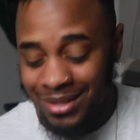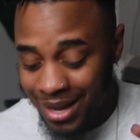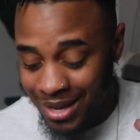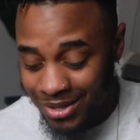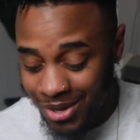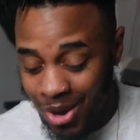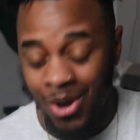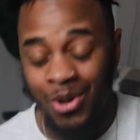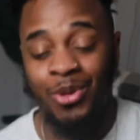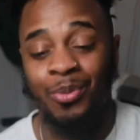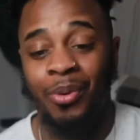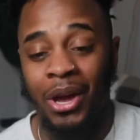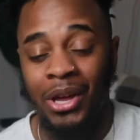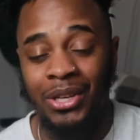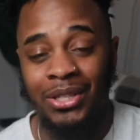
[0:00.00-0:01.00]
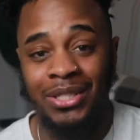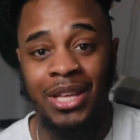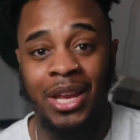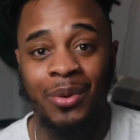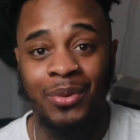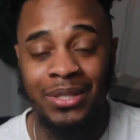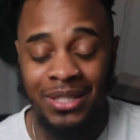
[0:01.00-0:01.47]
That's all the products that
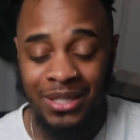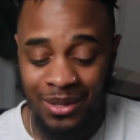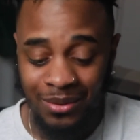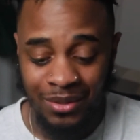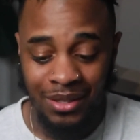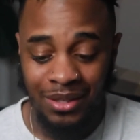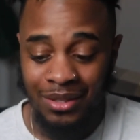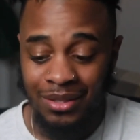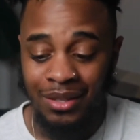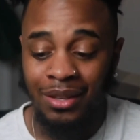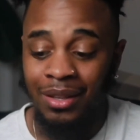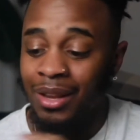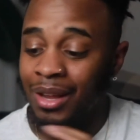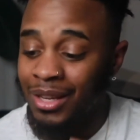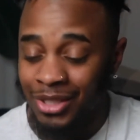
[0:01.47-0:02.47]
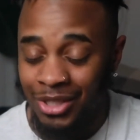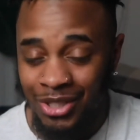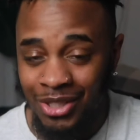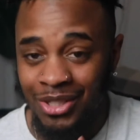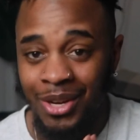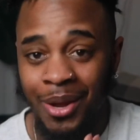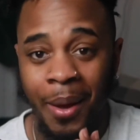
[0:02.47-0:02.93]
I received in this
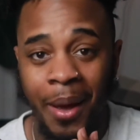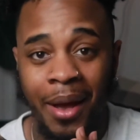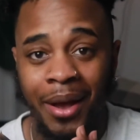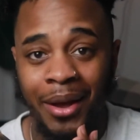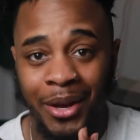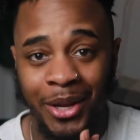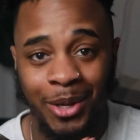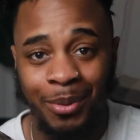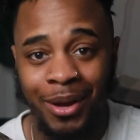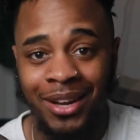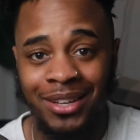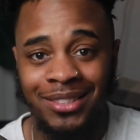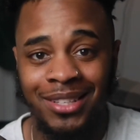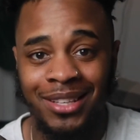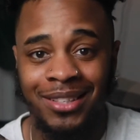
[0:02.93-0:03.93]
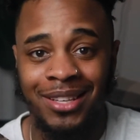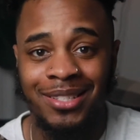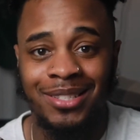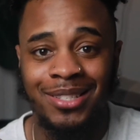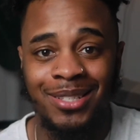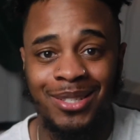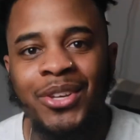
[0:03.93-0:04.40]
Lush goodie box that they
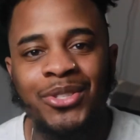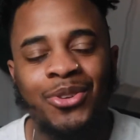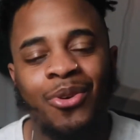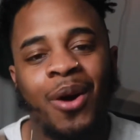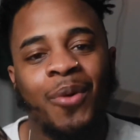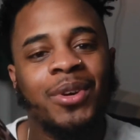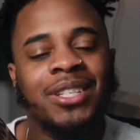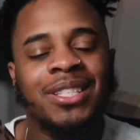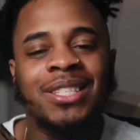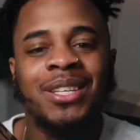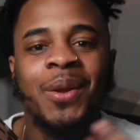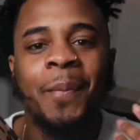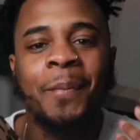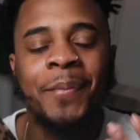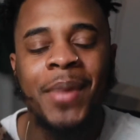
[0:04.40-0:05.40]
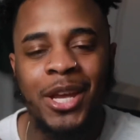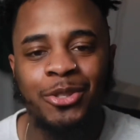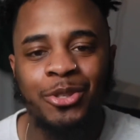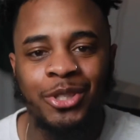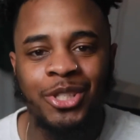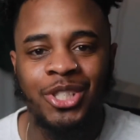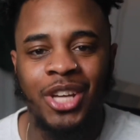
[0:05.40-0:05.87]
sent. So I want to send a
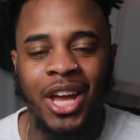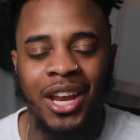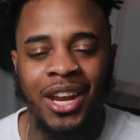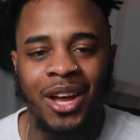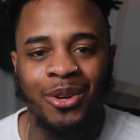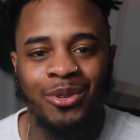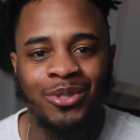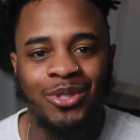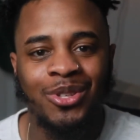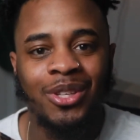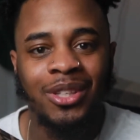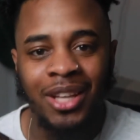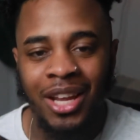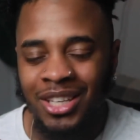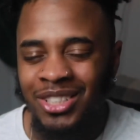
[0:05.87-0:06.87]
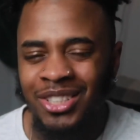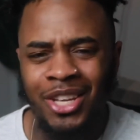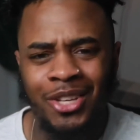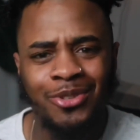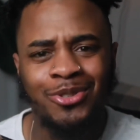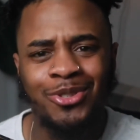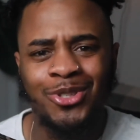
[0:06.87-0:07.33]
major shout out to Lush.
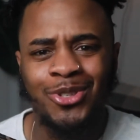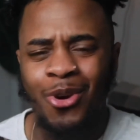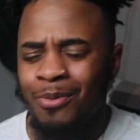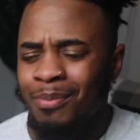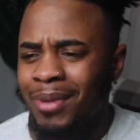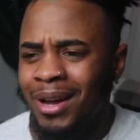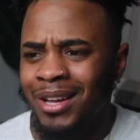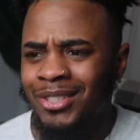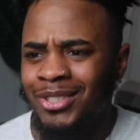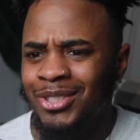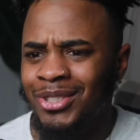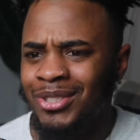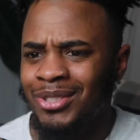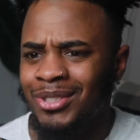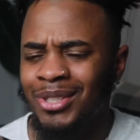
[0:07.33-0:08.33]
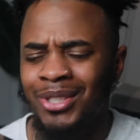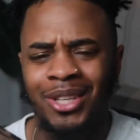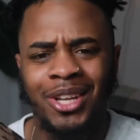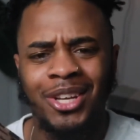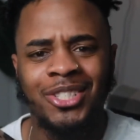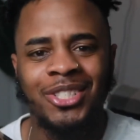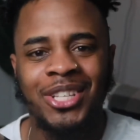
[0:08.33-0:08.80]
Thank you so much to the
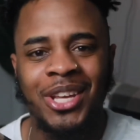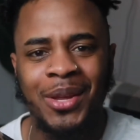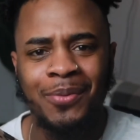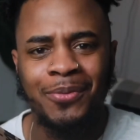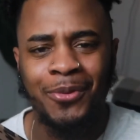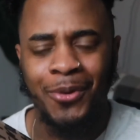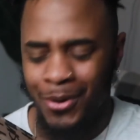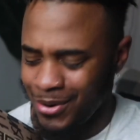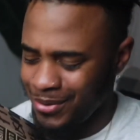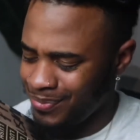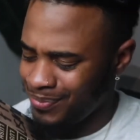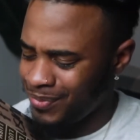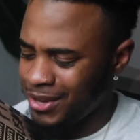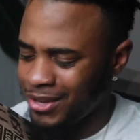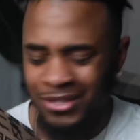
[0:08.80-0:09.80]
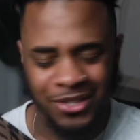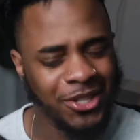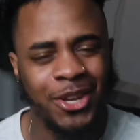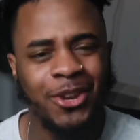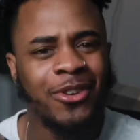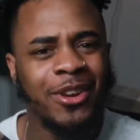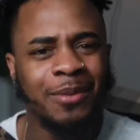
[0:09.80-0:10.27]
Lush team for
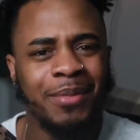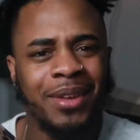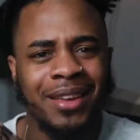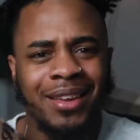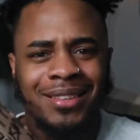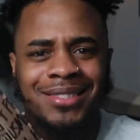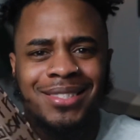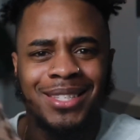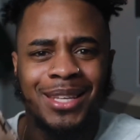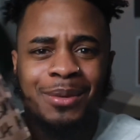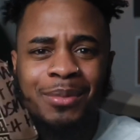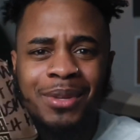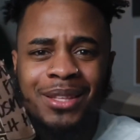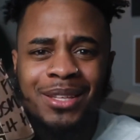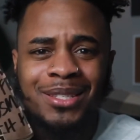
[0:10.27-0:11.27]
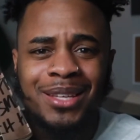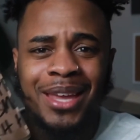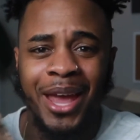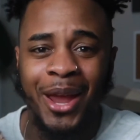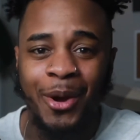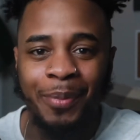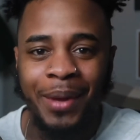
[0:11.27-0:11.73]
considering me and sending me this
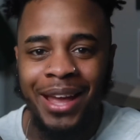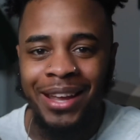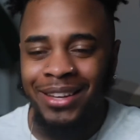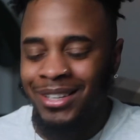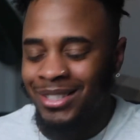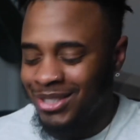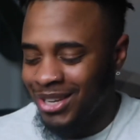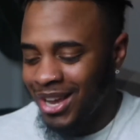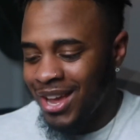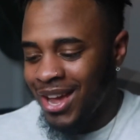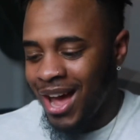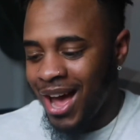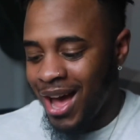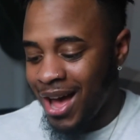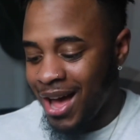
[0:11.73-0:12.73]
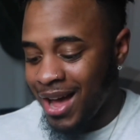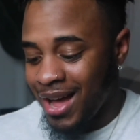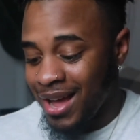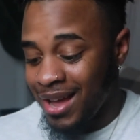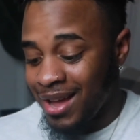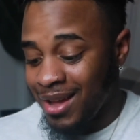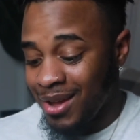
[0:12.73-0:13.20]
care package.
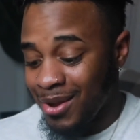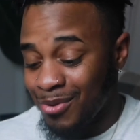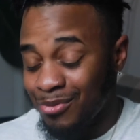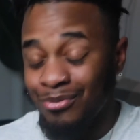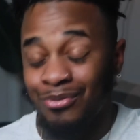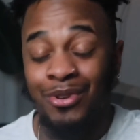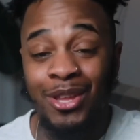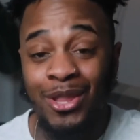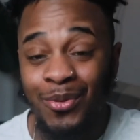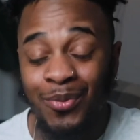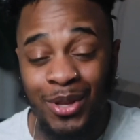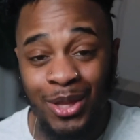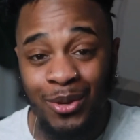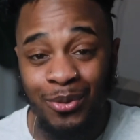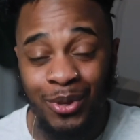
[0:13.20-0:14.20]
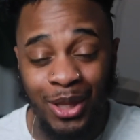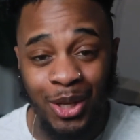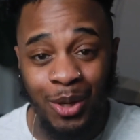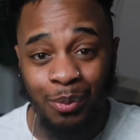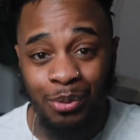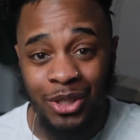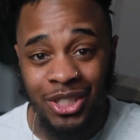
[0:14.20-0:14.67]
I really, really, really
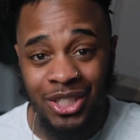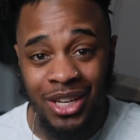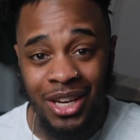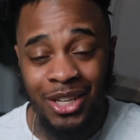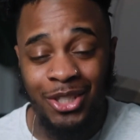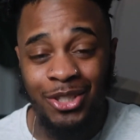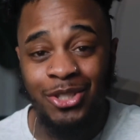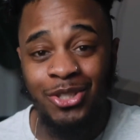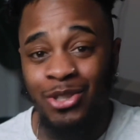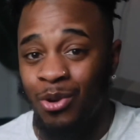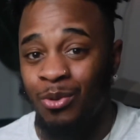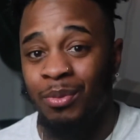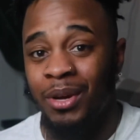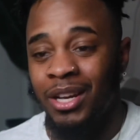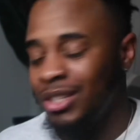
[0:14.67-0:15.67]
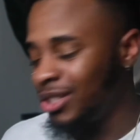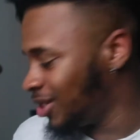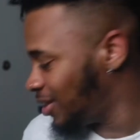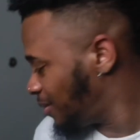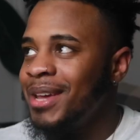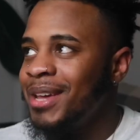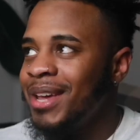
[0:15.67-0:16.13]
appreciate it so much.
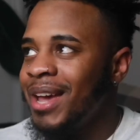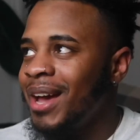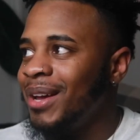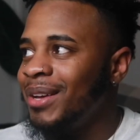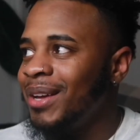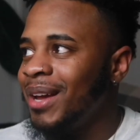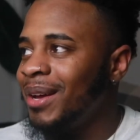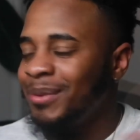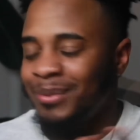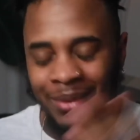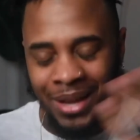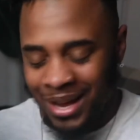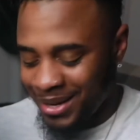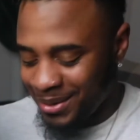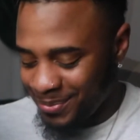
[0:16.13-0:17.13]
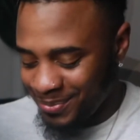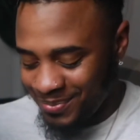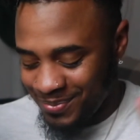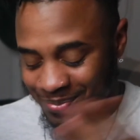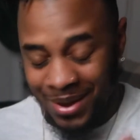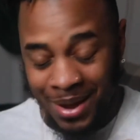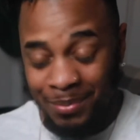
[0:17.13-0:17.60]
I, I, I'm,
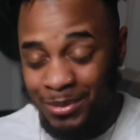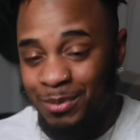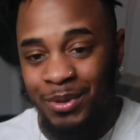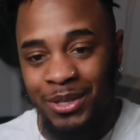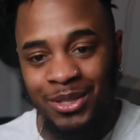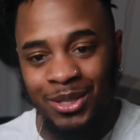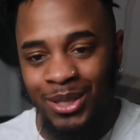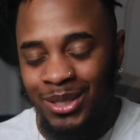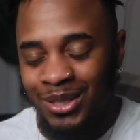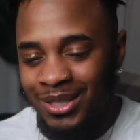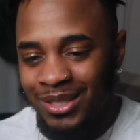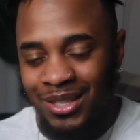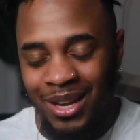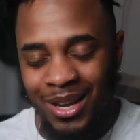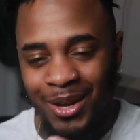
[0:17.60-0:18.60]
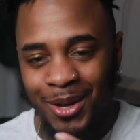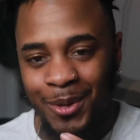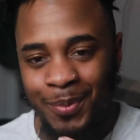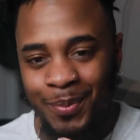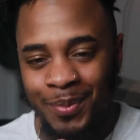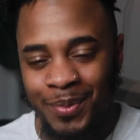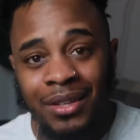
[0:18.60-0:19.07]
I'm speechless.
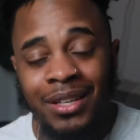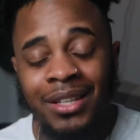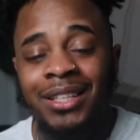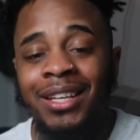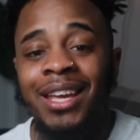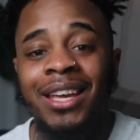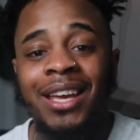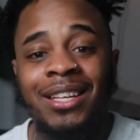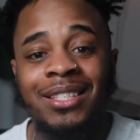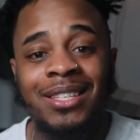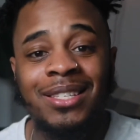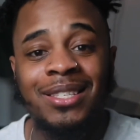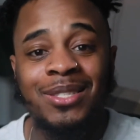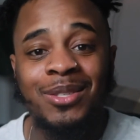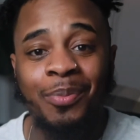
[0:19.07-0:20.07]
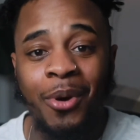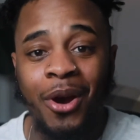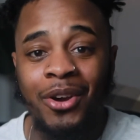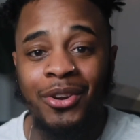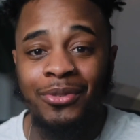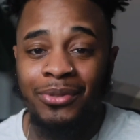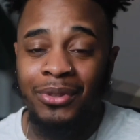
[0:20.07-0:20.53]
Um, and again, guys, this is a
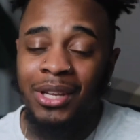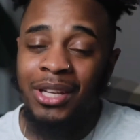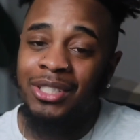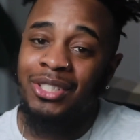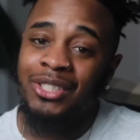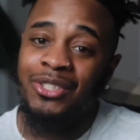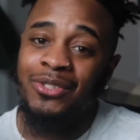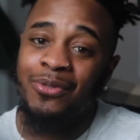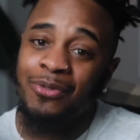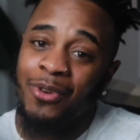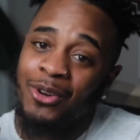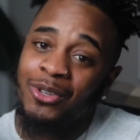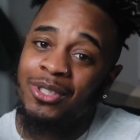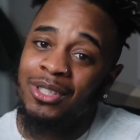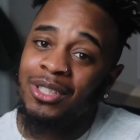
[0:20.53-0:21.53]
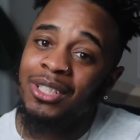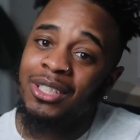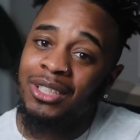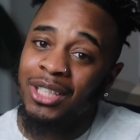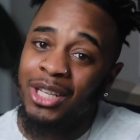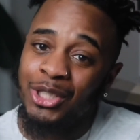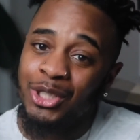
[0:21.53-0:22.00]
part of Lush's first look
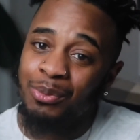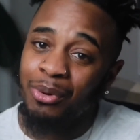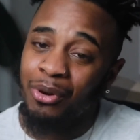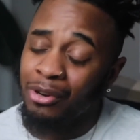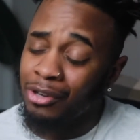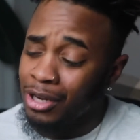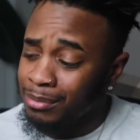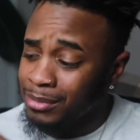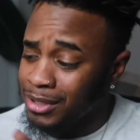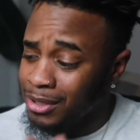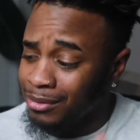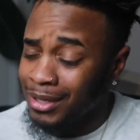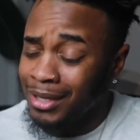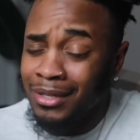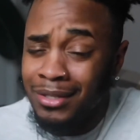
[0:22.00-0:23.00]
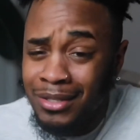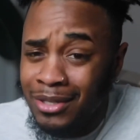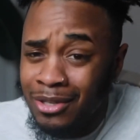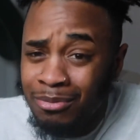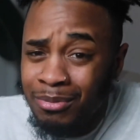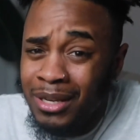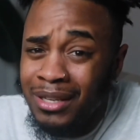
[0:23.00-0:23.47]
Lushy program, so they
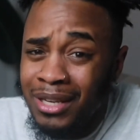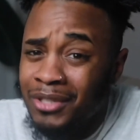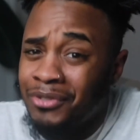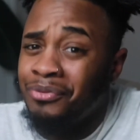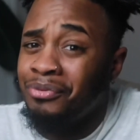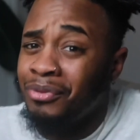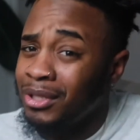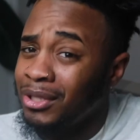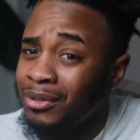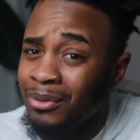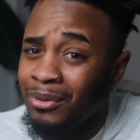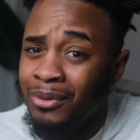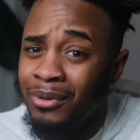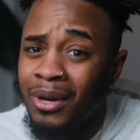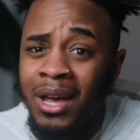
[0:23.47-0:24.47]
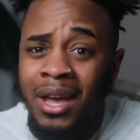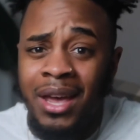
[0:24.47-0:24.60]
consider me, and that's really cool.